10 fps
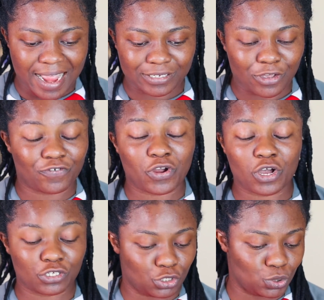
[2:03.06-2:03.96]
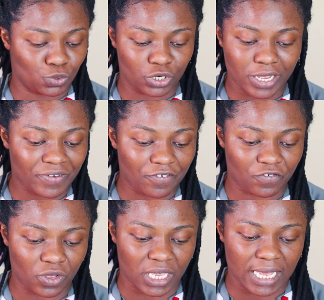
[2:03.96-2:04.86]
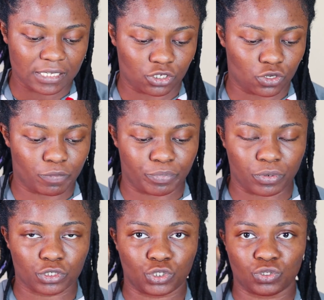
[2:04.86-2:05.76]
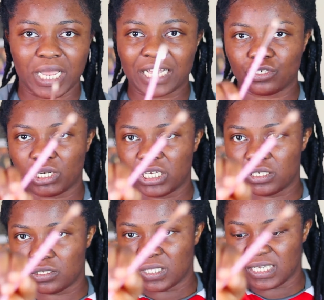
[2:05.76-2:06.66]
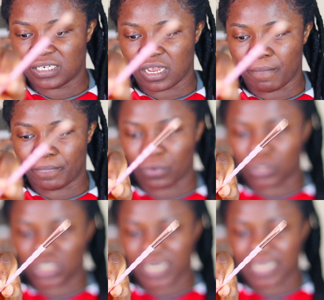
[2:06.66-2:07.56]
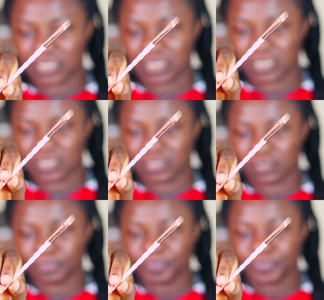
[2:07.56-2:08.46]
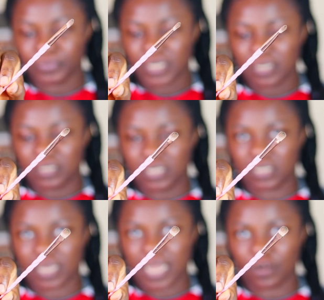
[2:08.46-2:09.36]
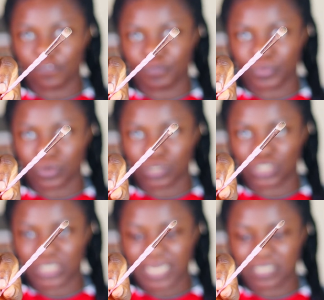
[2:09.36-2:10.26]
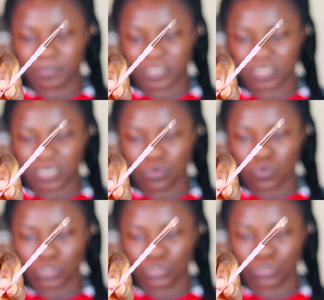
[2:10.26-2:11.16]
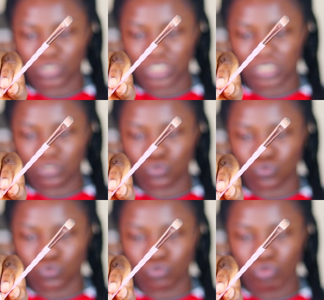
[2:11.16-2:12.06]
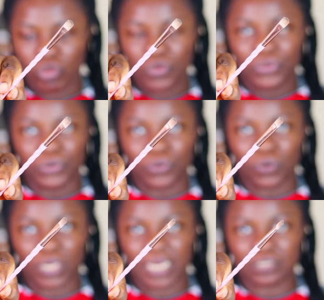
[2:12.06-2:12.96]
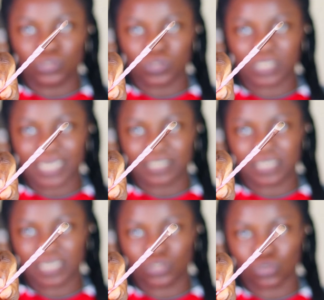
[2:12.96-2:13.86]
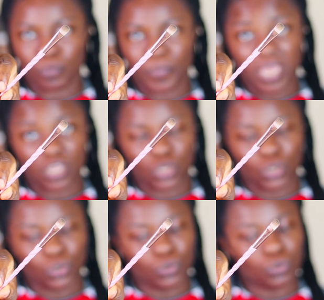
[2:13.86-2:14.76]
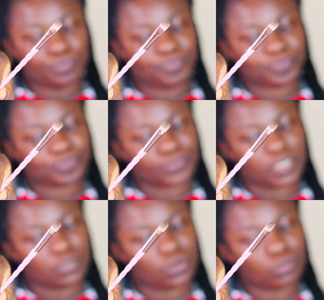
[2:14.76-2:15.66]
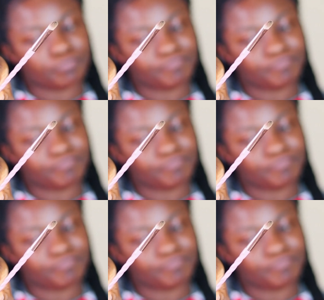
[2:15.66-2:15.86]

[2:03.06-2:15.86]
guys, of course, you will never forget your brush. You actually need a brush like this kind of brush. That's basically what you need to, you know, get you started, to make you, you know,